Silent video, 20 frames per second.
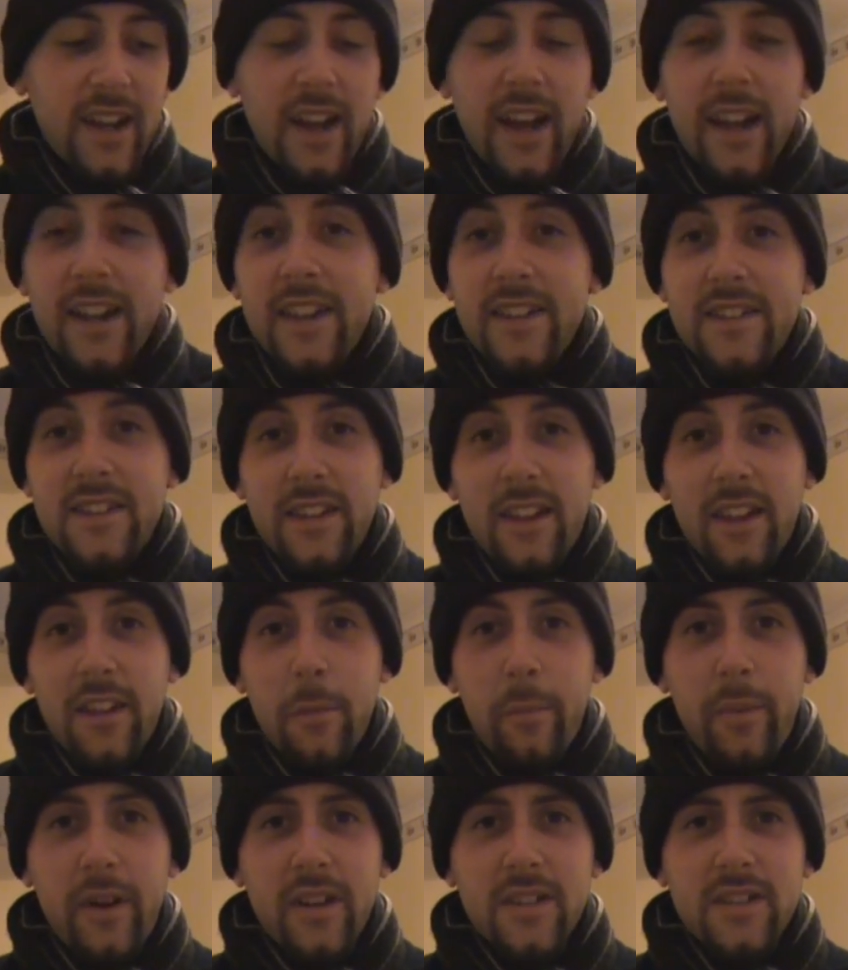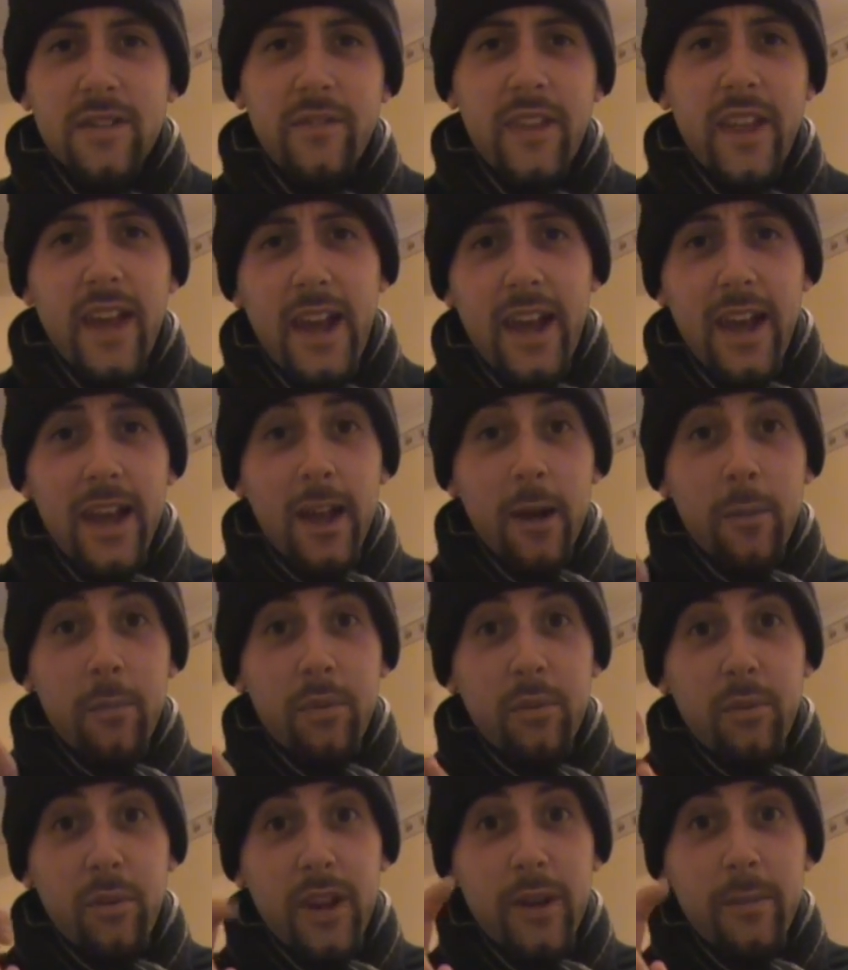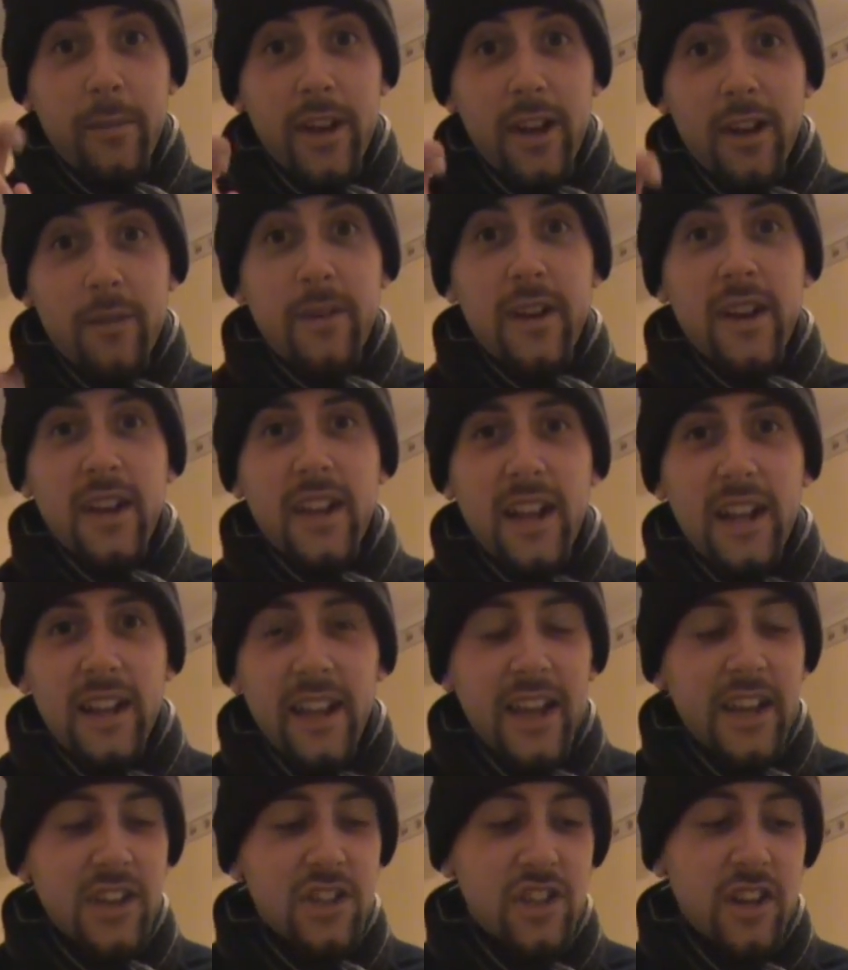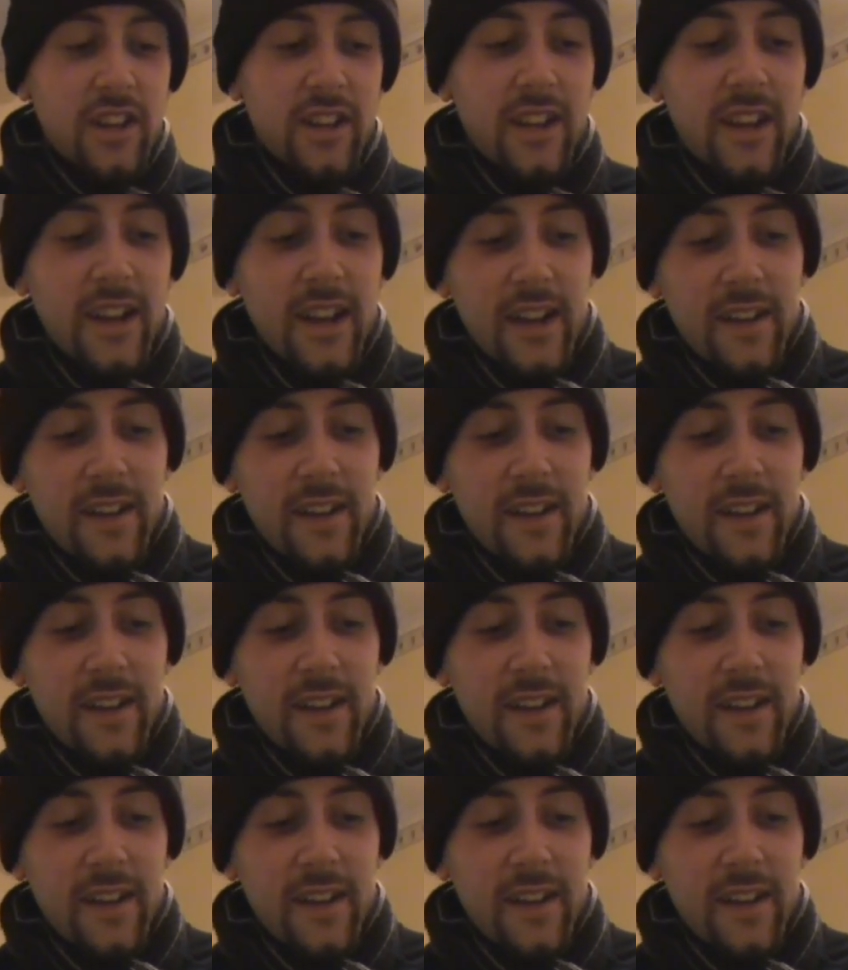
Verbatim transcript: and it's another part of their Premium Collection.